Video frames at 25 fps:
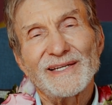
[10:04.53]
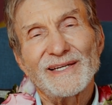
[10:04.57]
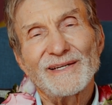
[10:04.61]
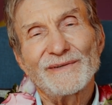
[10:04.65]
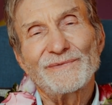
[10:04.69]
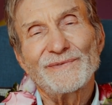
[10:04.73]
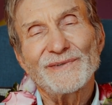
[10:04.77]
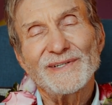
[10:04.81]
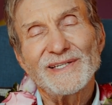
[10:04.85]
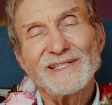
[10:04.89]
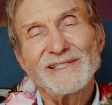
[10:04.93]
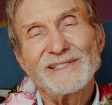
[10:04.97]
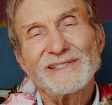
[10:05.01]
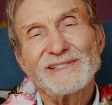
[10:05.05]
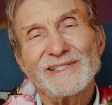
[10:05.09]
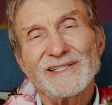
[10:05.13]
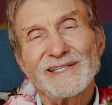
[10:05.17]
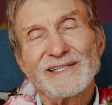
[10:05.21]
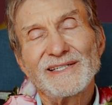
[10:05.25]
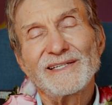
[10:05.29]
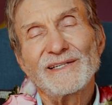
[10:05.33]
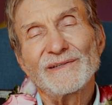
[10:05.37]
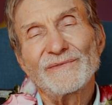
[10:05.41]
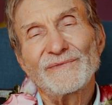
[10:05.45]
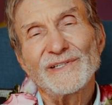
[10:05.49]
If each
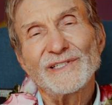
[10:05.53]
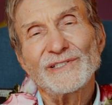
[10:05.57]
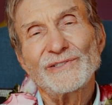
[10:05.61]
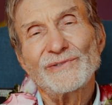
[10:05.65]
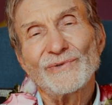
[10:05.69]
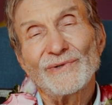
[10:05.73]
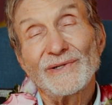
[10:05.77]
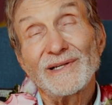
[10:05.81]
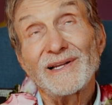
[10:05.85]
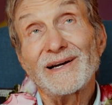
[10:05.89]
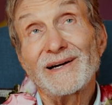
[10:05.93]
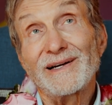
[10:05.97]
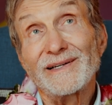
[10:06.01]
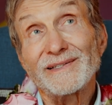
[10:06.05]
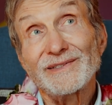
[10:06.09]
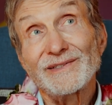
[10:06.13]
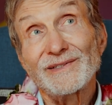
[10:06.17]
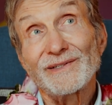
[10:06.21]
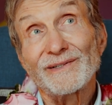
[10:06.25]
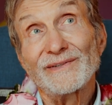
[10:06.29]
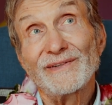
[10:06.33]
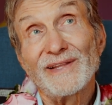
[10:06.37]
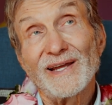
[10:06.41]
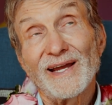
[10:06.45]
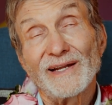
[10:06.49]
individual
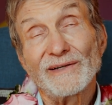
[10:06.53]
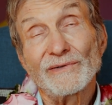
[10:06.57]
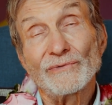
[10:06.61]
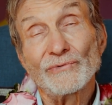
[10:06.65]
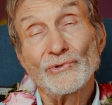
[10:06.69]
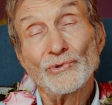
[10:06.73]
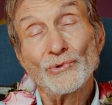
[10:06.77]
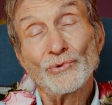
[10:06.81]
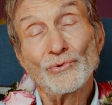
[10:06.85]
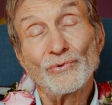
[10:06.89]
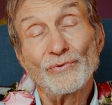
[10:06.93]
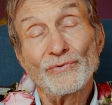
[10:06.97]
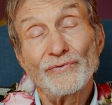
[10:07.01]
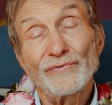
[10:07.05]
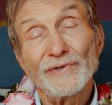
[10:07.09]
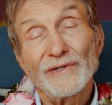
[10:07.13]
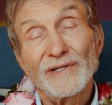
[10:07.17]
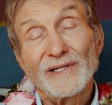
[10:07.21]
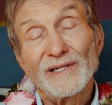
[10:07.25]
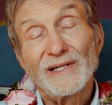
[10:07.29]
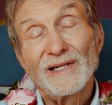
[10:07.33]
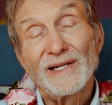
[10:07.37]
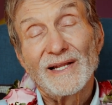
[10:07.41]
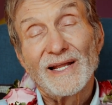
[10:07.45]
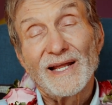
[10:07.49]
under that roof
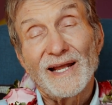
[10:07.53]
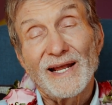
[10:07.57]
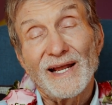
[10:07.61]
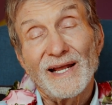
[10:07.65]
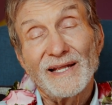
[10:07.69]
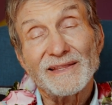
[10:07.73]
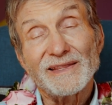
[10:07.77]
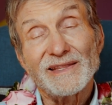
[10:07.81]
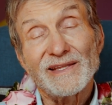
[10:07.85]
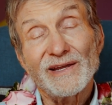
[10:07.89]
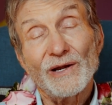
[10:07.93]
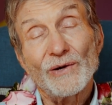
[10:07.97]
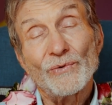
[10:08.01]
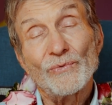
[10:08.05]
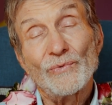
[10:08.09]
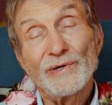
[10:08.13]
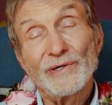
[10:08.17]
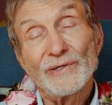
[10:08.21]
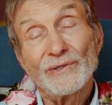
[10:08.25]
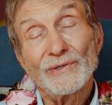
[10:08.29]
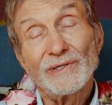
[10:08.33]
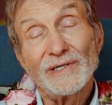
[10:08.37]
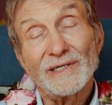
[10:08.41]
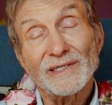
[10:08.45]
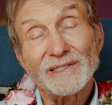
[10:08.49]
had their
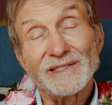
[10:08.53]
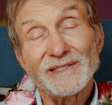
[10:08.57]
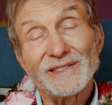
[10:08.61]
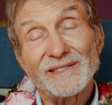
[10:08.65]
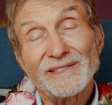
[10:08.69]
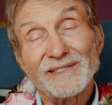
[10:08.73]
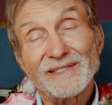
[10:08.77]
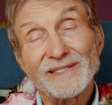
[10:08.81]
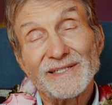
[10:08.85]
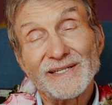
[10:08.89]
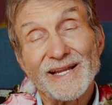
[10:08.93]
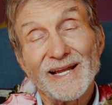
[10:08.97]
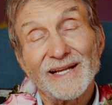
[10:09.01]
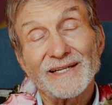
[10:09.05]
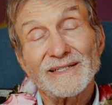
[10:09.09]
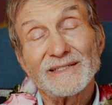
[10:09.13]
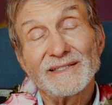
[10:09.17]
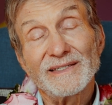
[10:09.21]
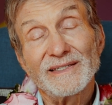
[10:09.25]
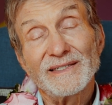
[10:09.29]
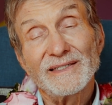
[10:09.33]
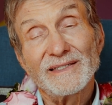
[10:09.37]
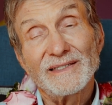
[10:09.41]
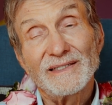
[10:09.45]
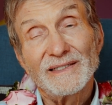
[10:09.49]
will
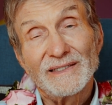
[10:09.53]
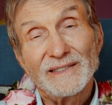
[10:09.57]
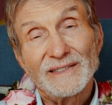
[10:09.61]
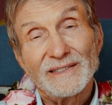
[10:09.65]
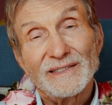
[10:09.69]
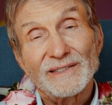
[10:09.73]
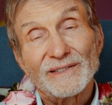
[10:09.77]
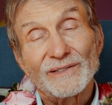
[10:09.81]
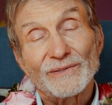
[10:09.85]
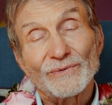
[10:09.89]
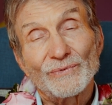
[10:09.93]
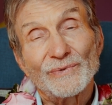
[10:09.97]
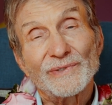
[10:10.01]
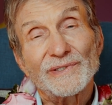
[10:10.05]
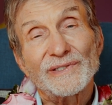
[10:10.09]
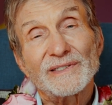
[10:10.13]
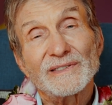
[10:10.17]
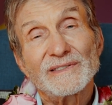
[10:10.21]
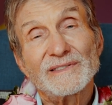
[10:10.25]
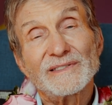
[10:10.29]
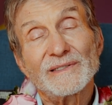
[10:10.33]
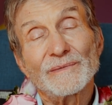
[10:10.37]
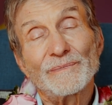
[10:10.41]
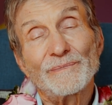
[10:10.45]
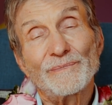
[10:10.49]
connected with the
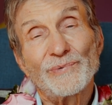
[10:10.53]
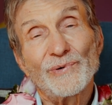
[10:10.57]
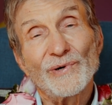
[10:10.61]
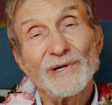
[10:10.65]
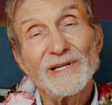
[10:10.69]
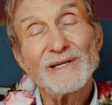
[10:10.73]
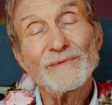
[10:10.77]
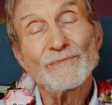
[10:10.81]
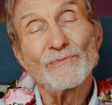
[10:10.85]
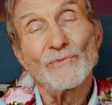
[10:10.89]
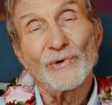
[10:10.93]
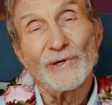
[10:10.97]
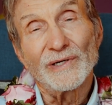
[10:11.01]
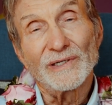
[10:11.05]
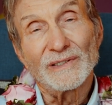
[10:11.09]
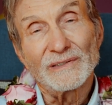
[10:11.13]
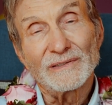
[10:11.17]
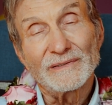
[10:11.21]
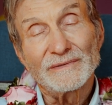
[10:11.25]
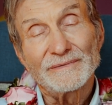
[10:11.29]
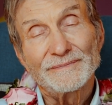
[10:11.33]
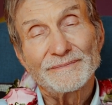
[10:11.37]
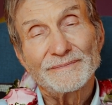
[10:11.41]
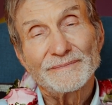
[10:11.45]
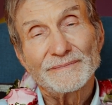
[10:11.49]
supreme
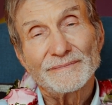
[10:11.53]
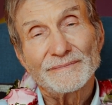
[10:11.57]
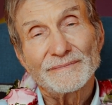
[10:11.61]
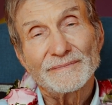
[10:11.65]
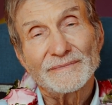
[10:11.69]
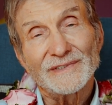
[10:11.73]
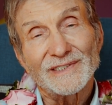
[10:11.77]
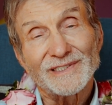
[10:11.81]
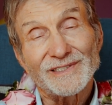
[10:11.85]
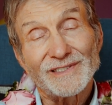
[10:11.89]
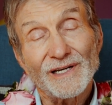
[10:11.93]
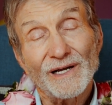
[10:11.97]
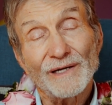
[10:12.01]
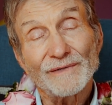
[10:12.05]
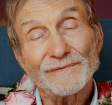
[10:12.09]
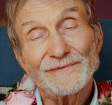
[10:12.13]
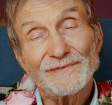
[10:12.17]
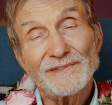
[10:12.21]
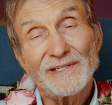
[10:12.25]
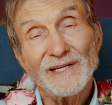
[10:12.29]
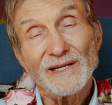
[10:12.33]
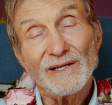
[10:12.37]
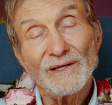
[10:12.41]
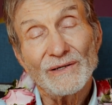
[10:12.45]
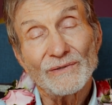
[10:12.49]
will,
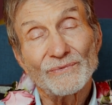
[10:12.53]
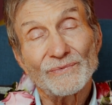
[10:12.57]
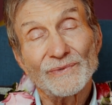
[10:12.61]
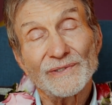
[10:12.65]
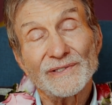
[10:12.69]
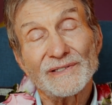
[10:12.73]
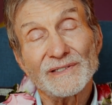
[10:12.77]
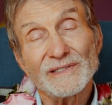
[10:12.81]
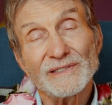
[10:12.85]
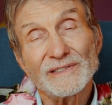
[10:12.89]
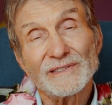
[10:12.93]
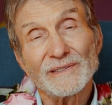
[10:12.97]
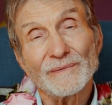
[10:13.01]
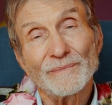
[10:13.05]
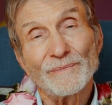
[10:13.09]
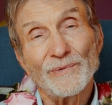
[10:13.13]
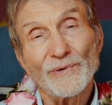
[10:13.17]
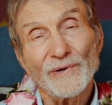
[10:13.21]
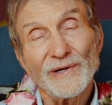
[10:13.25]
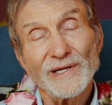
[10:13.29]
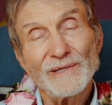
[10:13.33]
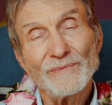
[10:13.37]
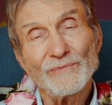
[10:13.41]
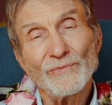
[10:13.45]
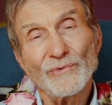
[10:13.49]
dovetailed with the
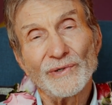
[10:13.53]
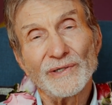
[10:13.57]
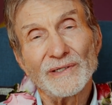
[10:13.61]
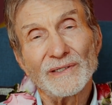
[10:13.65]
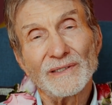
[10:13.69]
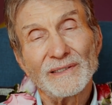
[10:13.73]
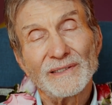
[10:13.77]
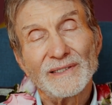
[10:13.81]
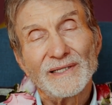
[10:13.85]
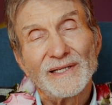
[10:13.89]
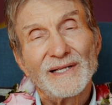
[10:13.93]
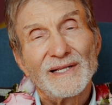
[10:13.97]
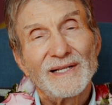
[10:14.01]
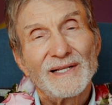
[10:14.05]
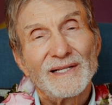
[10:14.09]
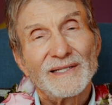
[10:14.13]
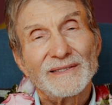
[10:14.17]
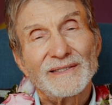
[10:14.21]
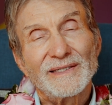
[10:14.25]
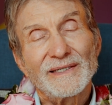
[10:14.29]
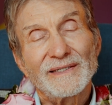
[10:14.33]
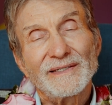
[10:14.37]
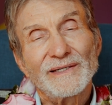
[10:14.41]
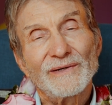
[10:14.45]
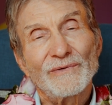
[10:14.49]
supreme will,
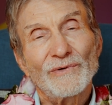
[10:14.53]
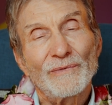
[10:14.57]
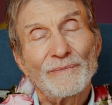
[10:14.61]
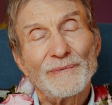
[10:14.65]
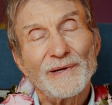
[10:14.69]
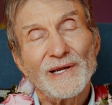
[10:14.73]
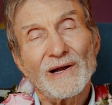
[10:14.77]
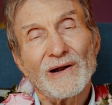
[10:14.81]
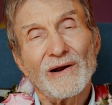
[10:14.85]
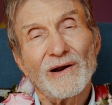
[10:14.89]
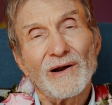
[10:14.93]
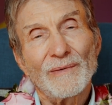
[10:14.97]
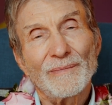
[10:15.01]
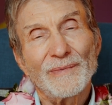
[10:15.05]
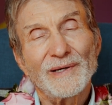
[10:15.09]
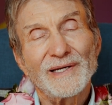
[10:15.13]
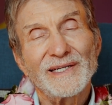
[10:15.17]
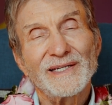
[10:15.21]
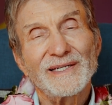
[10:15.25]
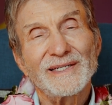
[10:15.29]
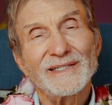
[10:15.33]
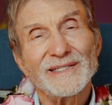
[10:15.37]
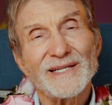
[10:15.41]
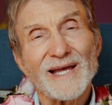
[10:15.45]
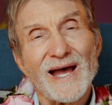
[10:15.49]
then there would be
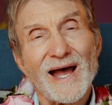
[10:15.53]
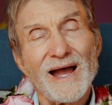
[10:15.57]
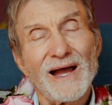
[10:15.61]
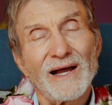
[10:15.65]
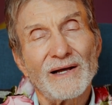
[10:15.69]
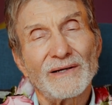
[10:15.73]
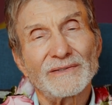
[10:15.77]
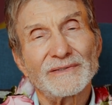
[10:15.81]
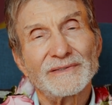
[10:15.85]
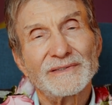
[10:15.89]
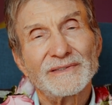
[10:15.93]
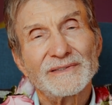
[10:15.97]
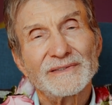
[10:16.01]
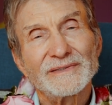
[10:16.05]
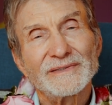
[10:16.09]
harmony in the house.